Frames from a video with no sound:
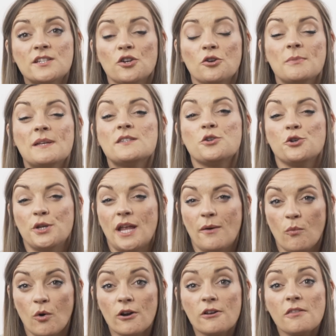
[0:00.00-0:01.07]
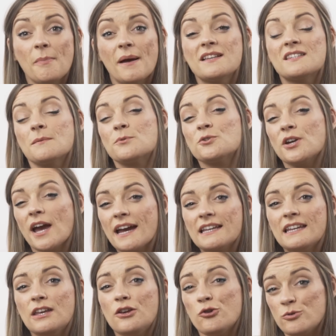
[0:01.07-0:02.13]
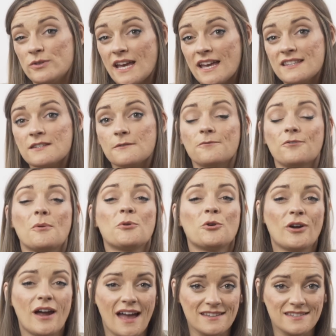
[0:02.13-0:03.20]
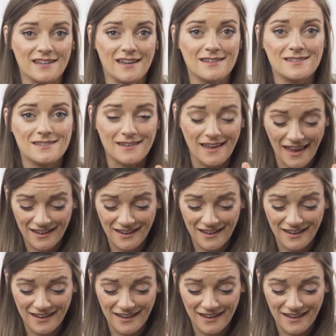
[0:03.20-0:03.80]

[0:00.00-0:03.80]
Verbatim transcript: determines your net worth by subtracting your debts from your assets,